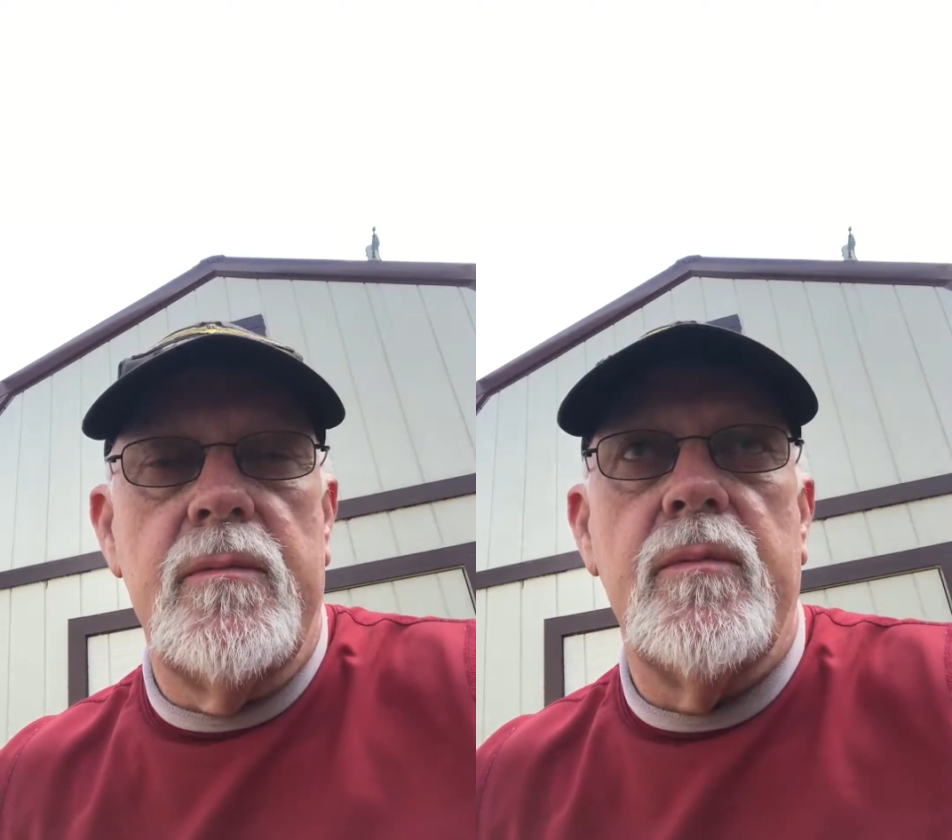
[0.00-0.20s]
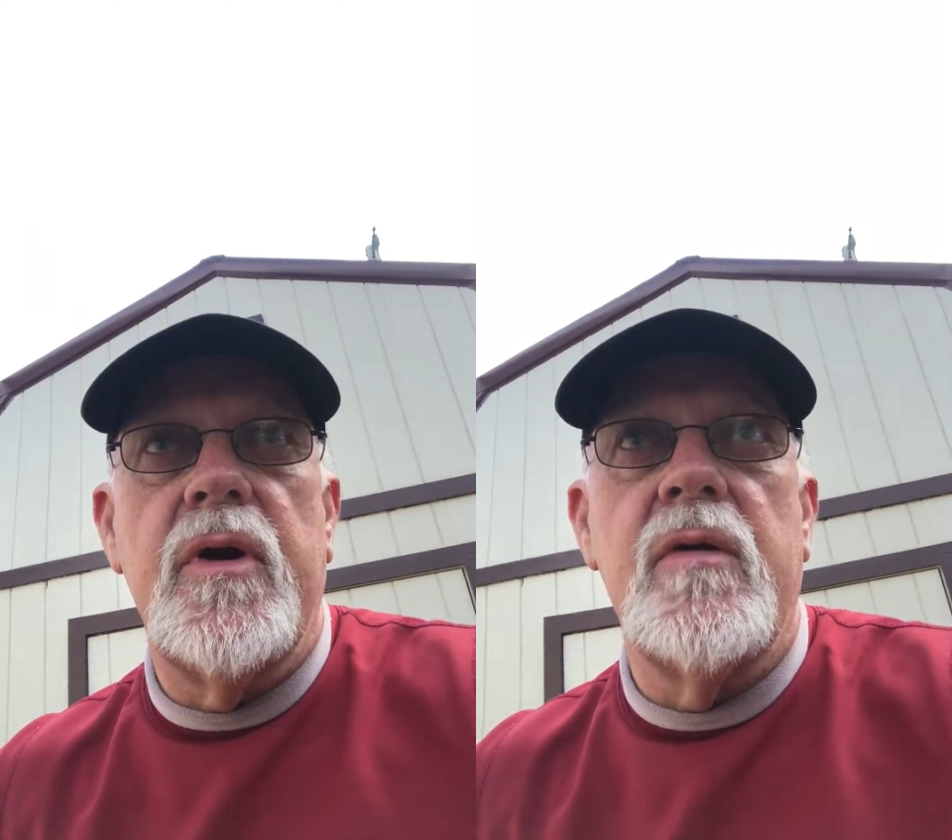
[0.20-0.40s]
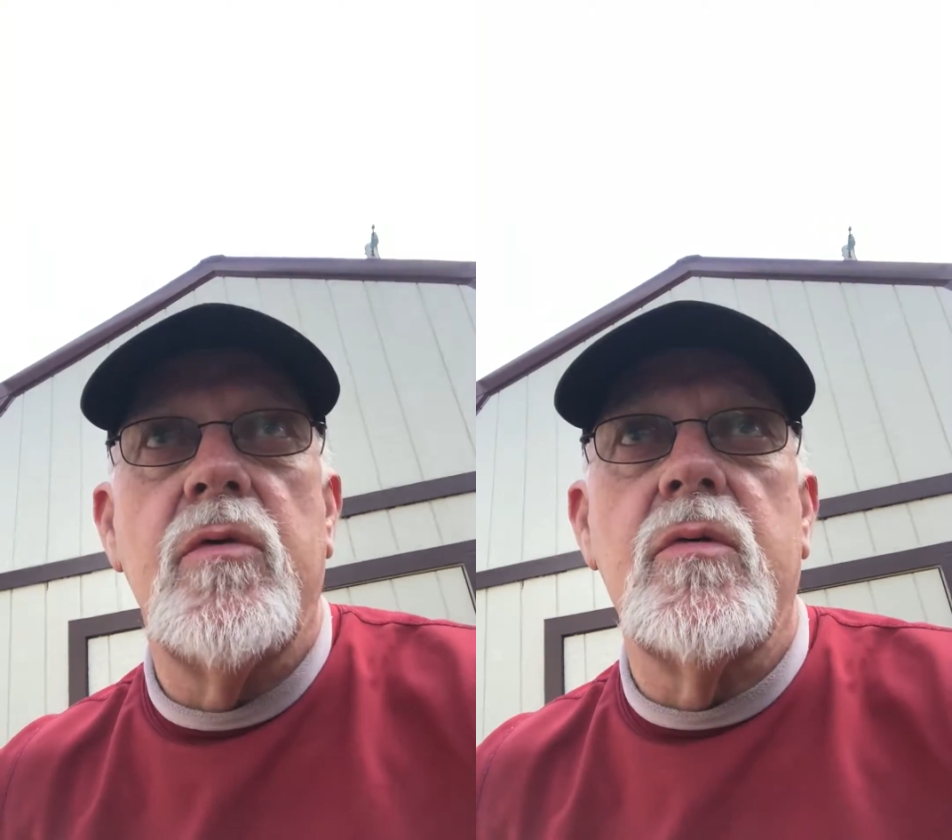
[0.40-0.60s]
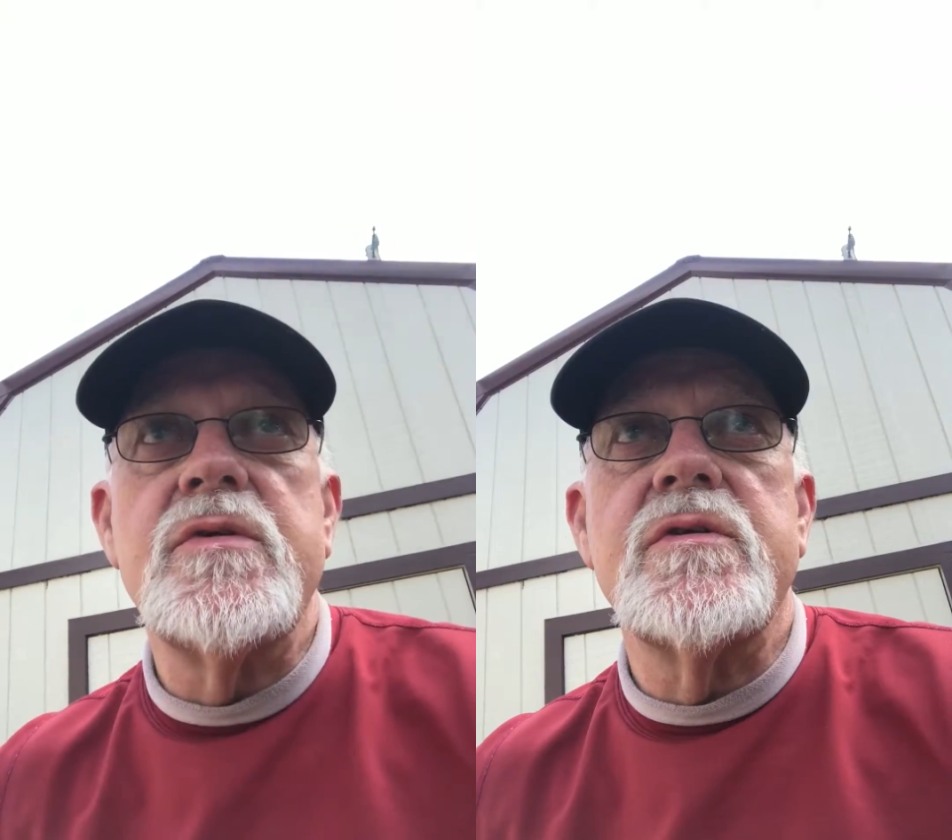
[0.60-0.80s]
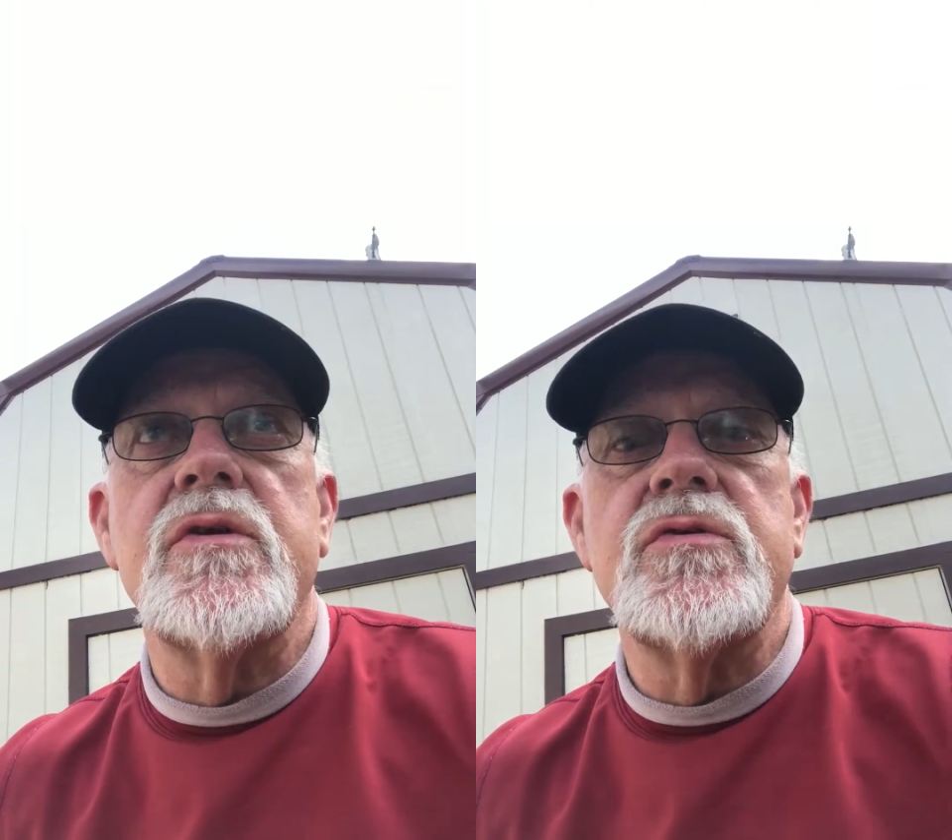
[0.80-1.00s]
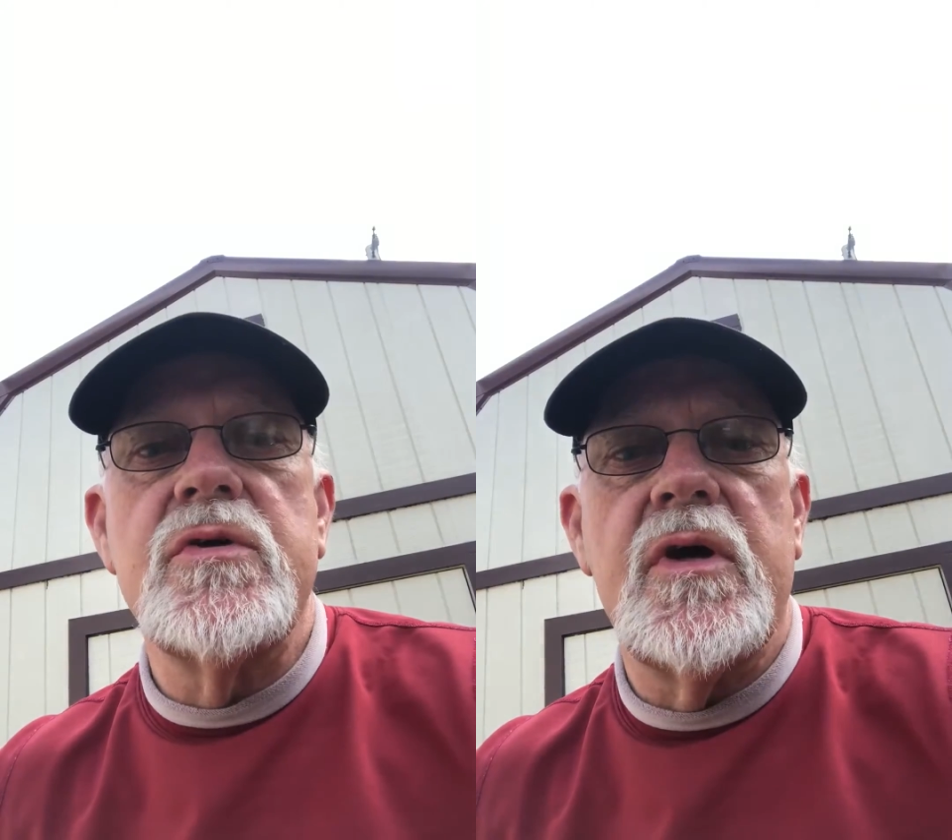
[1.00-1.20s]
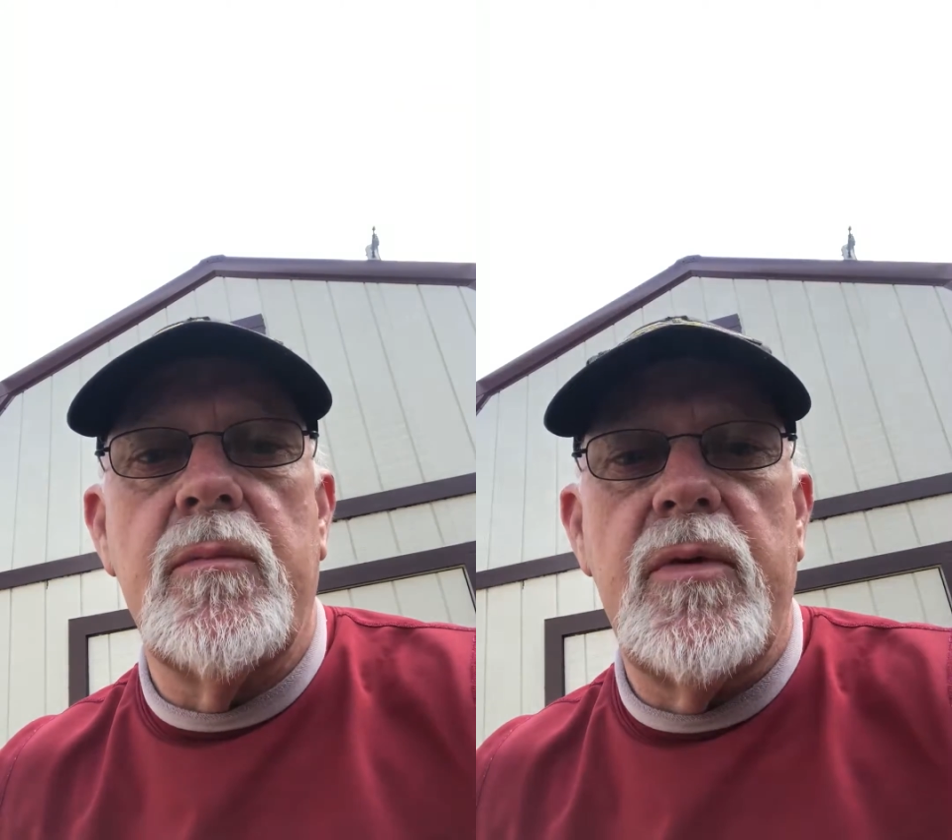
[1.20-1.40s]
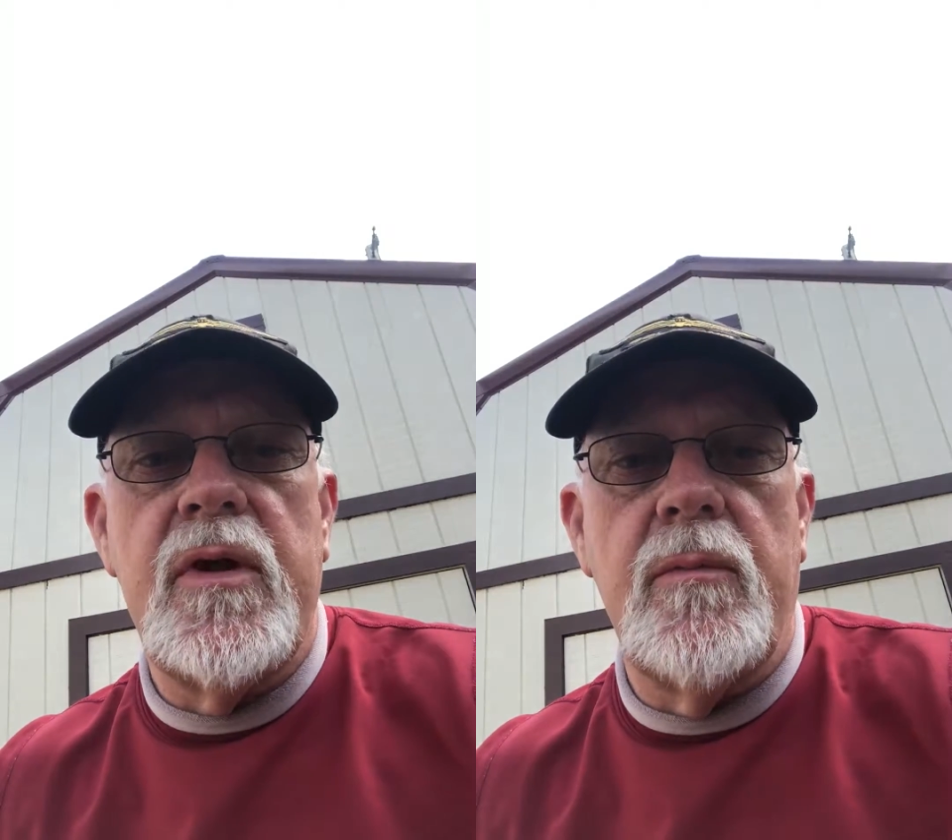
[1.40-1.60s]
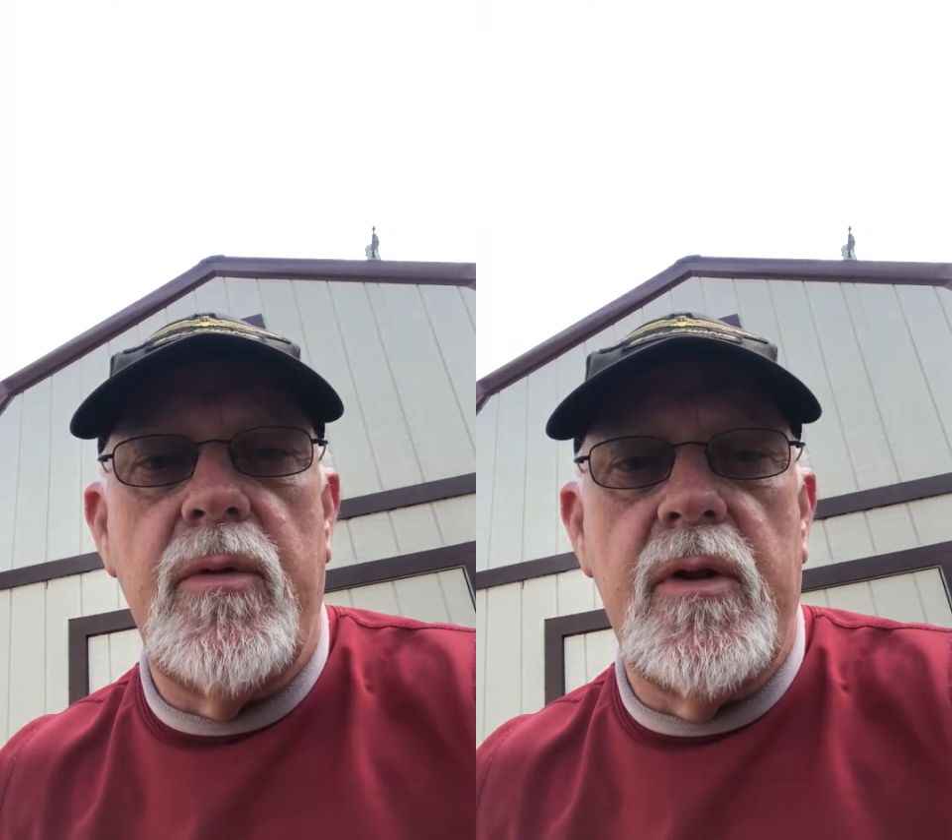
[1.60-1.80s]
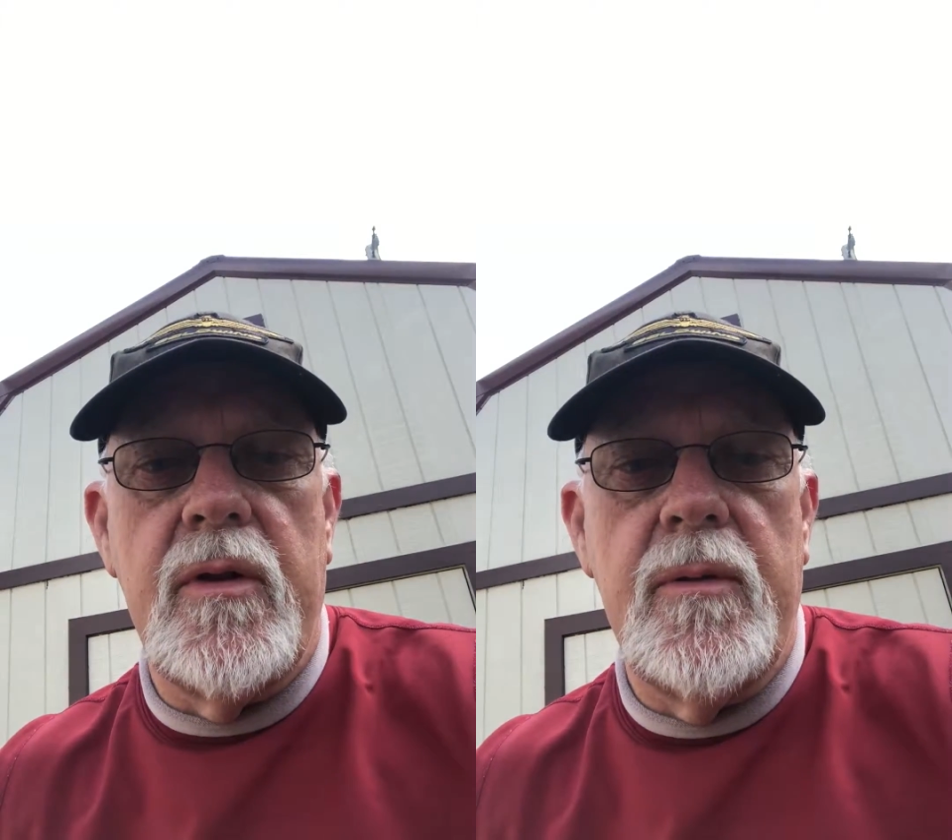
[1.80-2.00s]
Bob always says you got to pay to
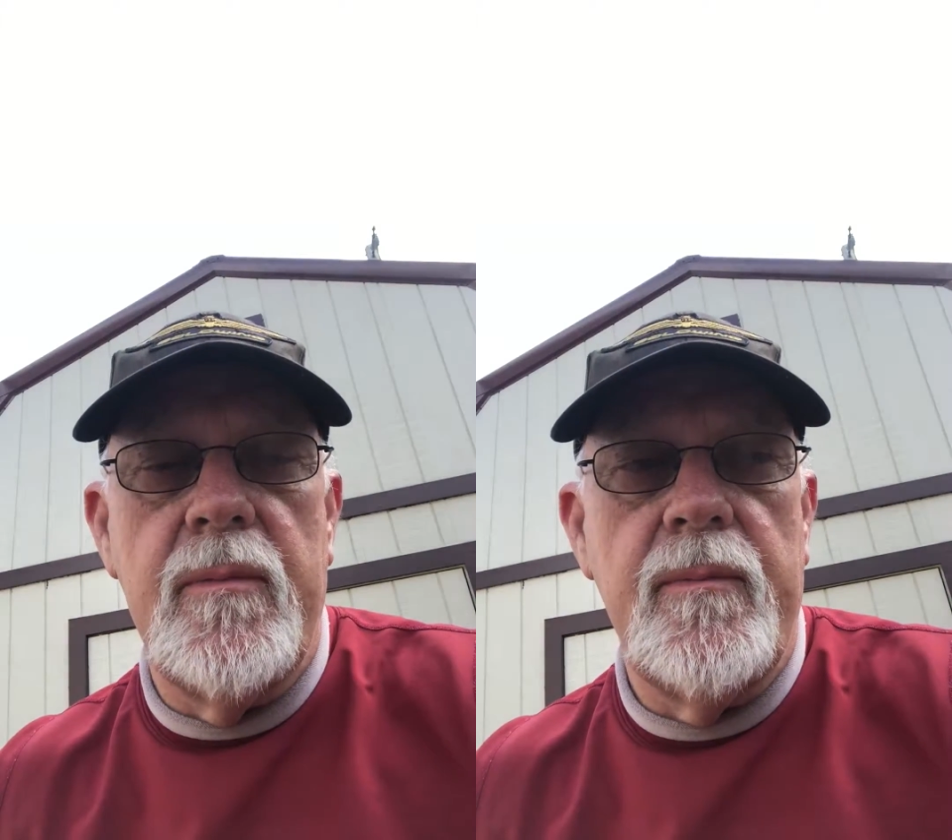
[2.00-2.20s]
play.